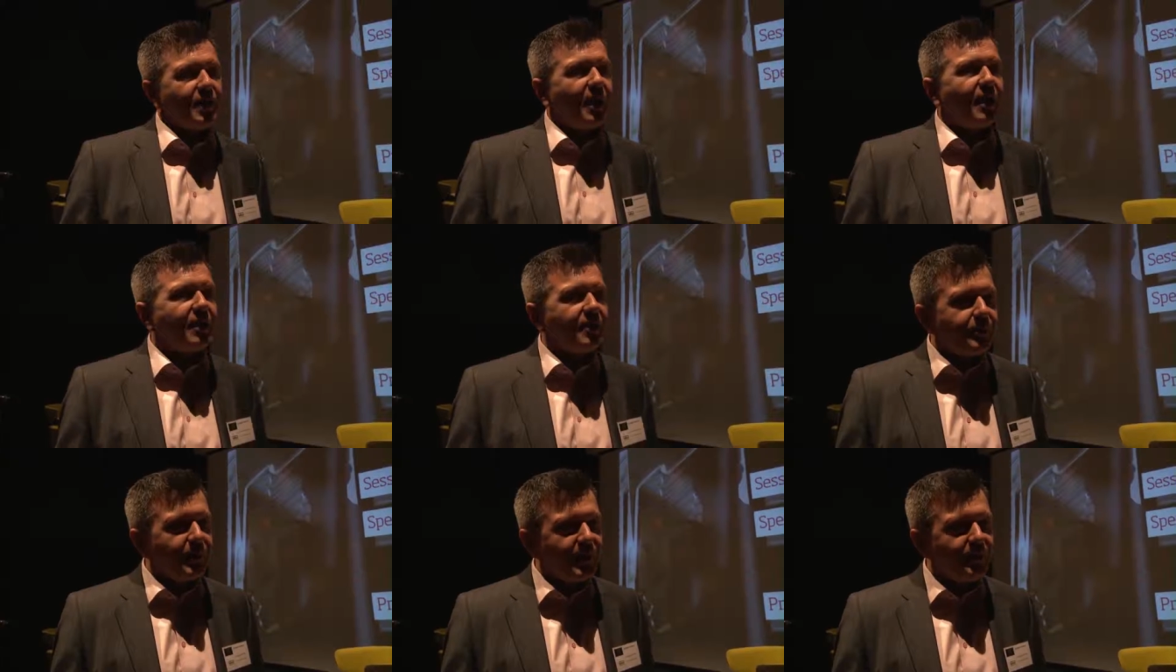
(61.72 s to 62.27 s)

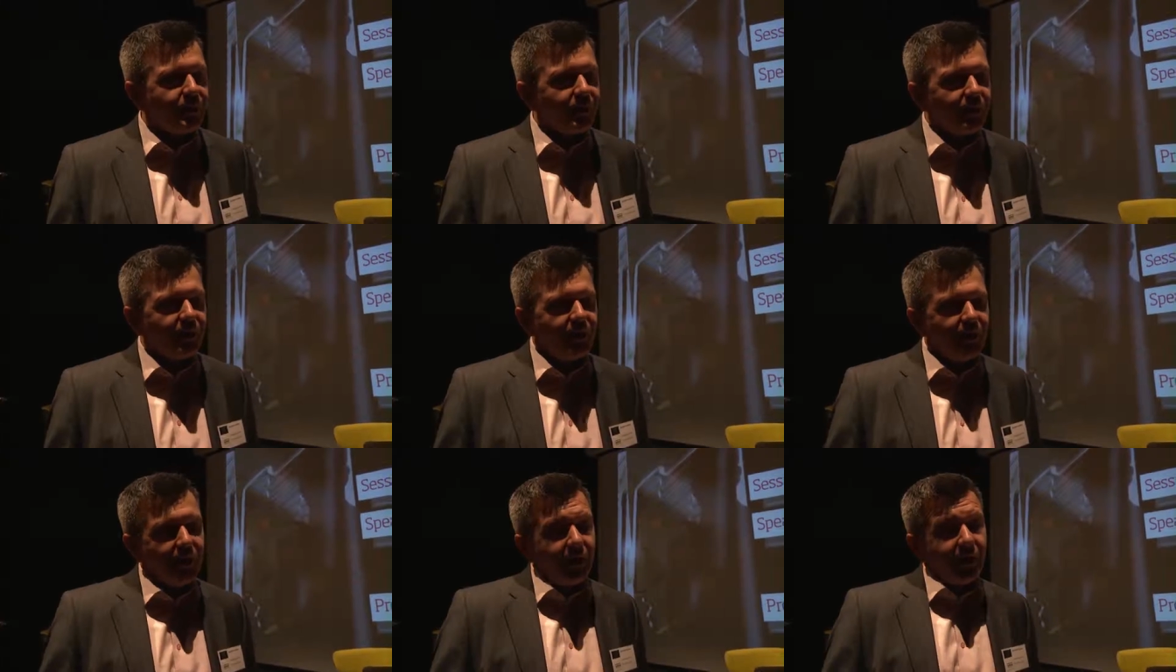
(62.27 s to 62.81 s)
guide
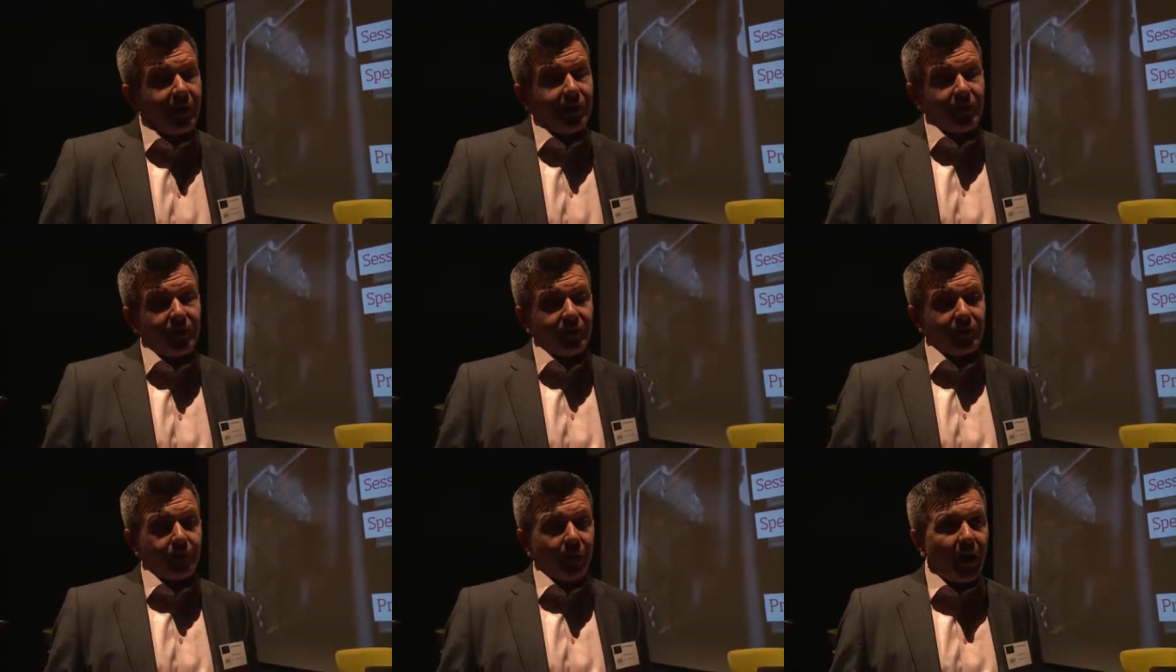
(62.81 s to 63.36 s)
people,
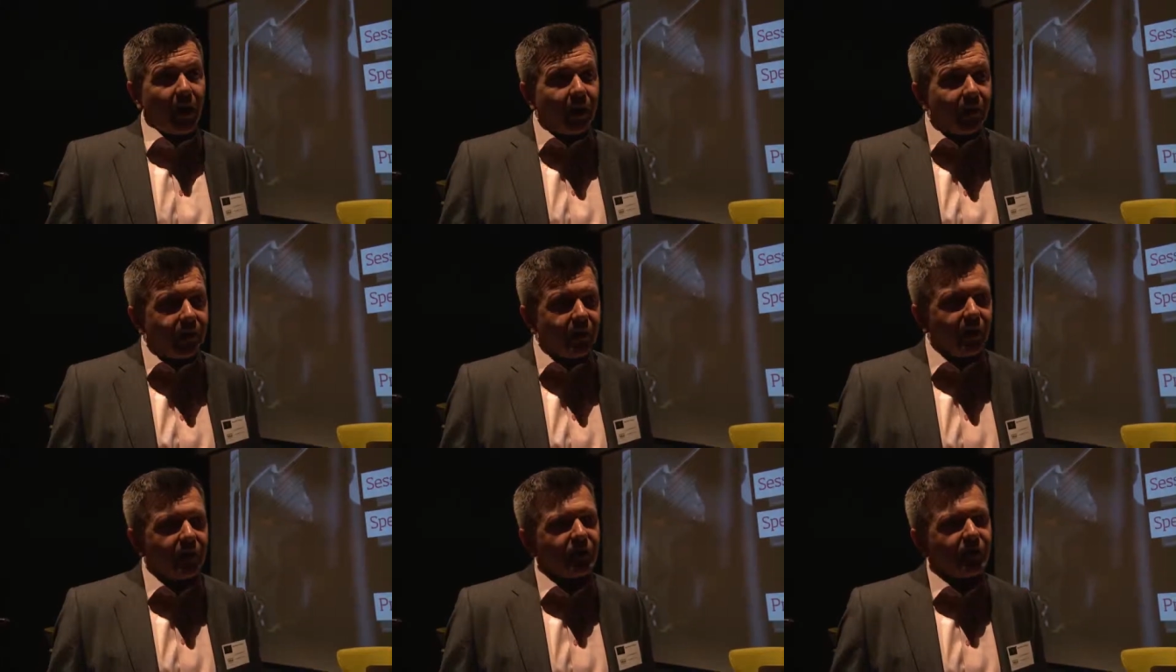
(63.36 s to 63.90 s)
inspire
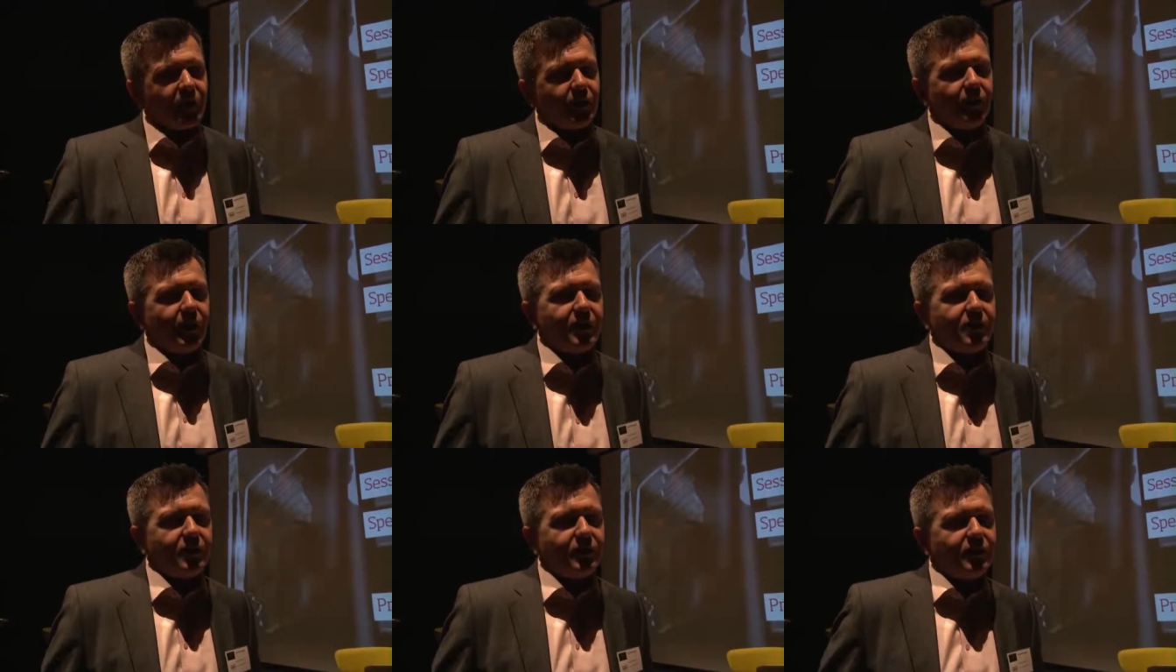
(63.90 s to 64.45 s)
the next
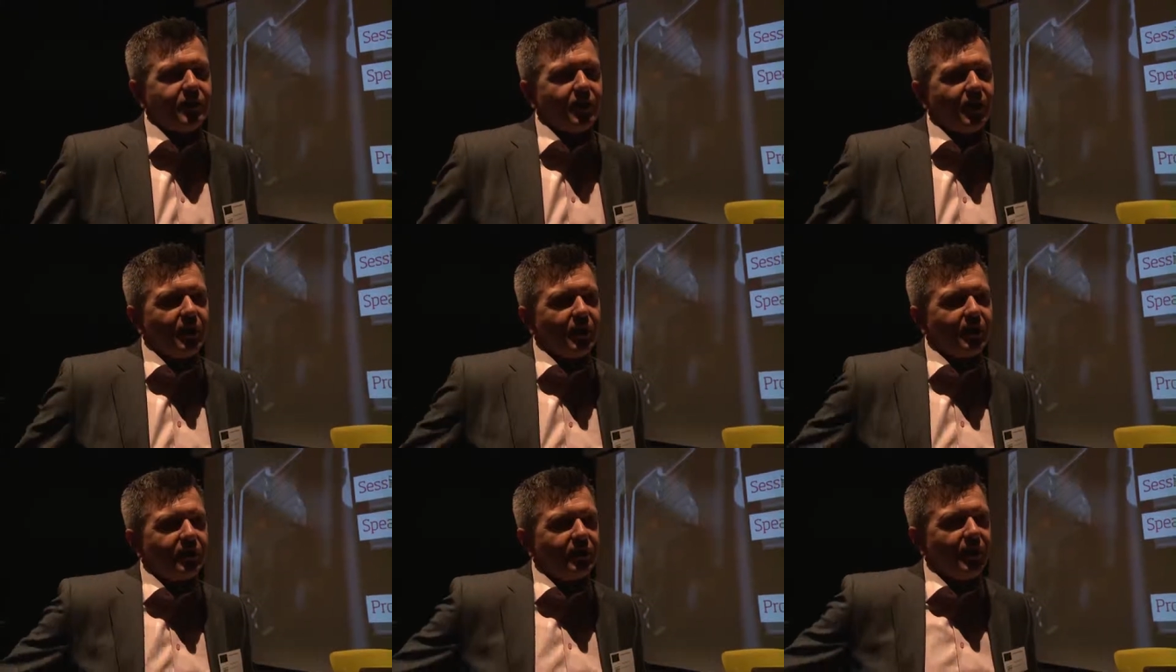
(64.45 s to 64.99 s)
generation of
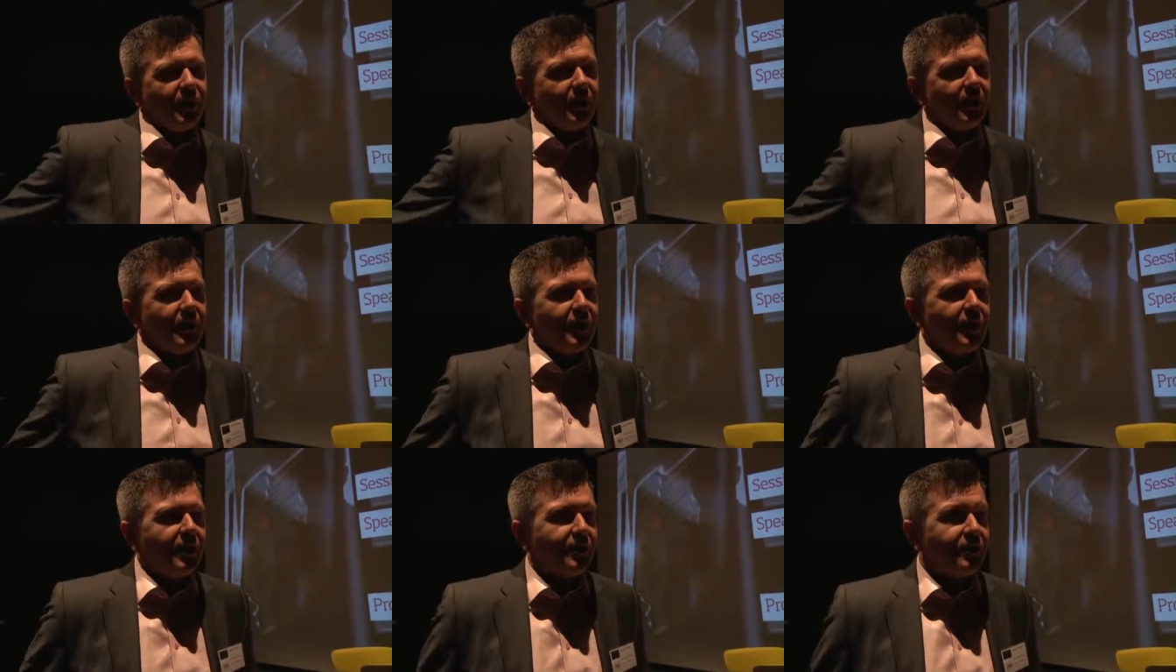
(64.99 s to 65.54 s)
journalists,
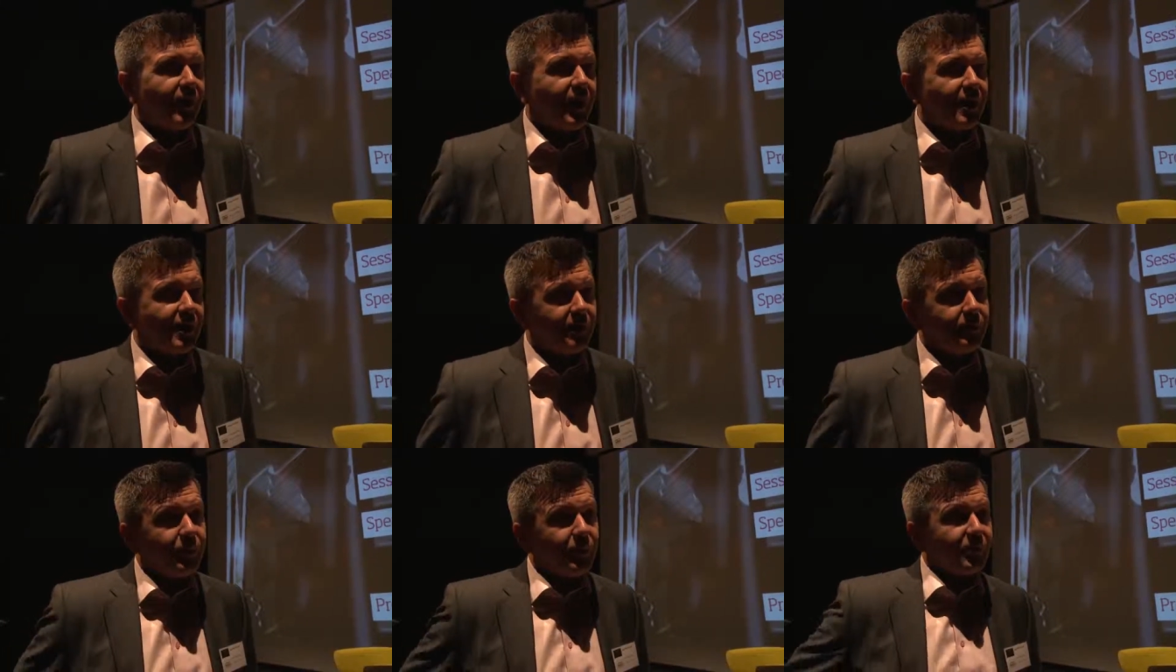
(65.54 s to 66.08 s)
is
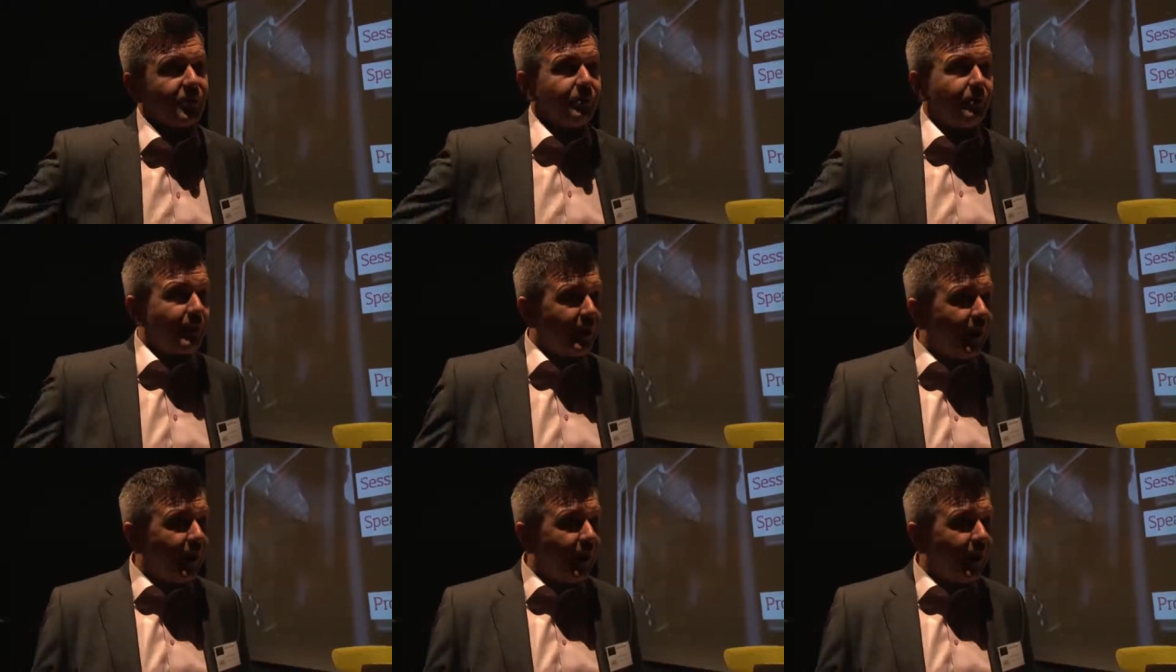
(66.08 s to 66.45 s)
vitally important.